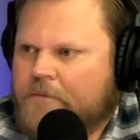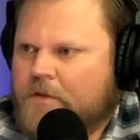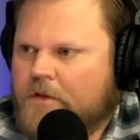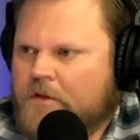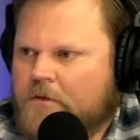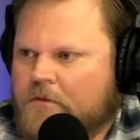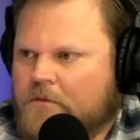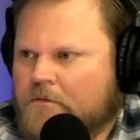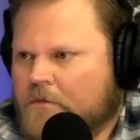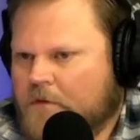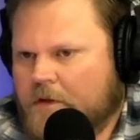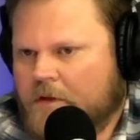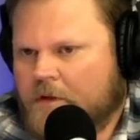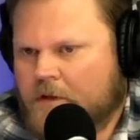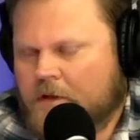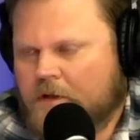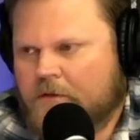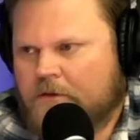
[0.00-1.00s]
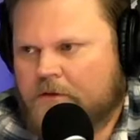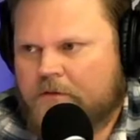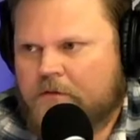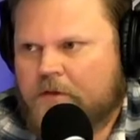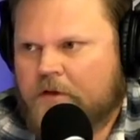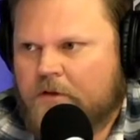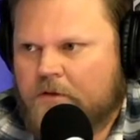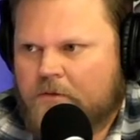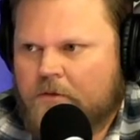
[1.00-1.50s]
so yeah the legal
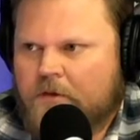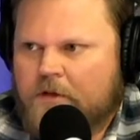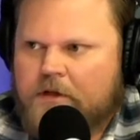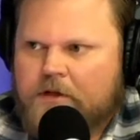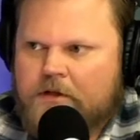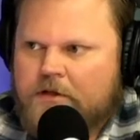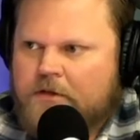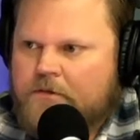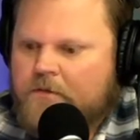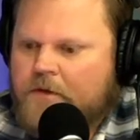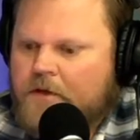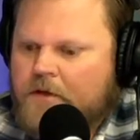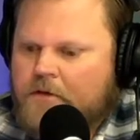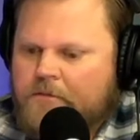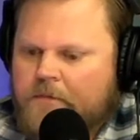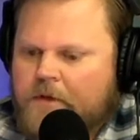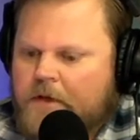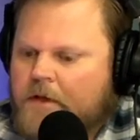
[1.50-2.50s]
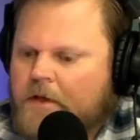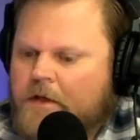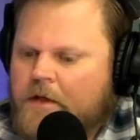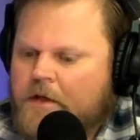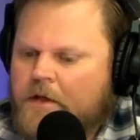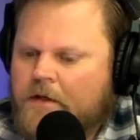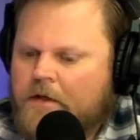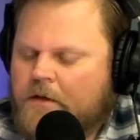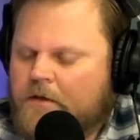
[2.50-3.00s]
sphere the religious sphere
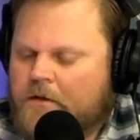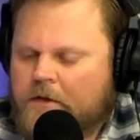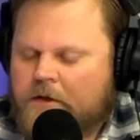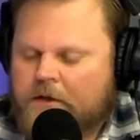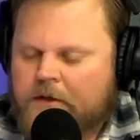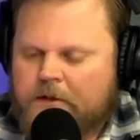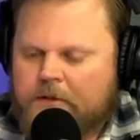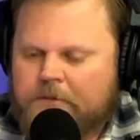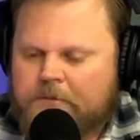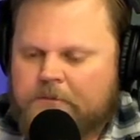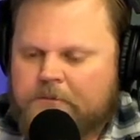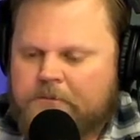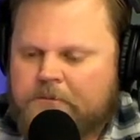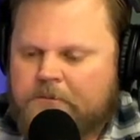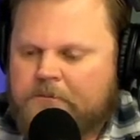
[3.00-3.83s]
um,